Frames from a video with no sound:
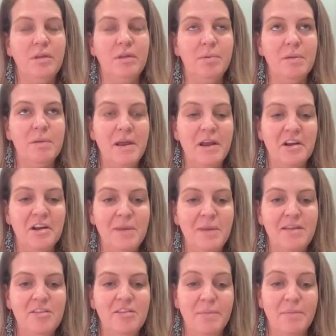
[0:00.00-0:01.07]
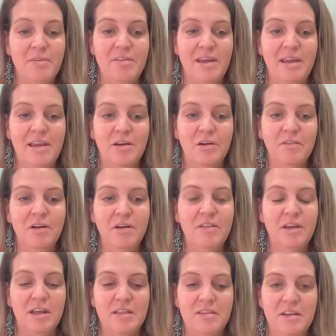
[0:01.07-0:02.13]
prepared me to be able to take over the
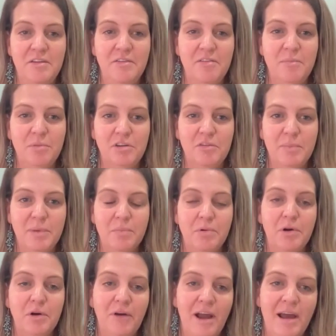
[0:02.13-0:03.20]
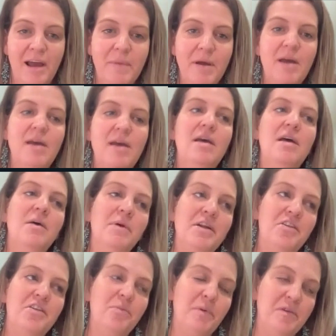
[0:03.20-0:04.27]
continuous improvement program,
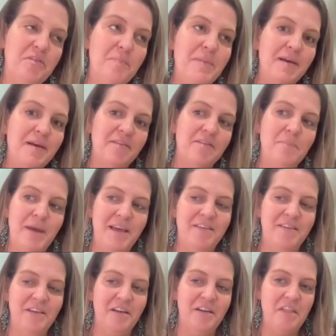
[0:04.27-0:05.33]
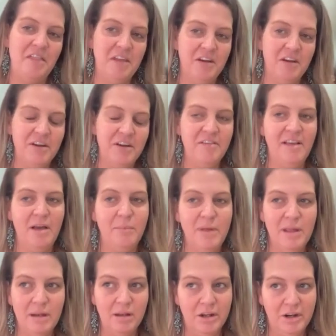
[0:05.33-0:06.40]
which was built based on the theories that
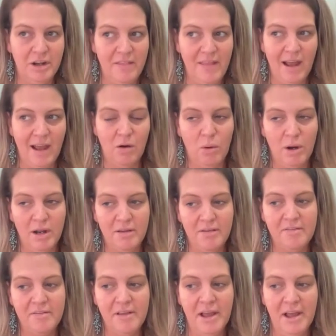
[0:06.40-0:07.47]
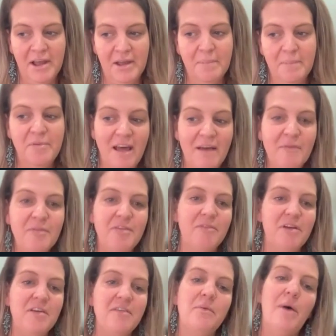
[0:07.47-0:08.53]
we learn in that course. So that was the
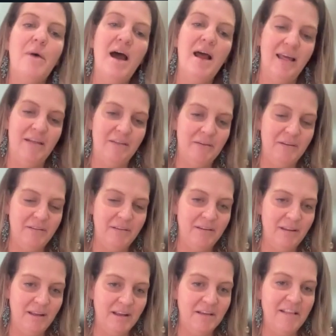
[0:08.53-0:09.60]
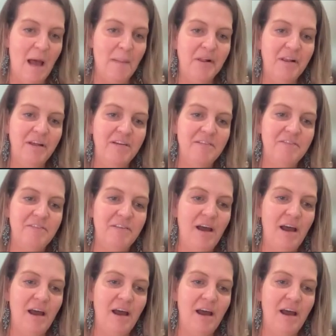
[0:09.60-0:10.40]
reason why it was an example of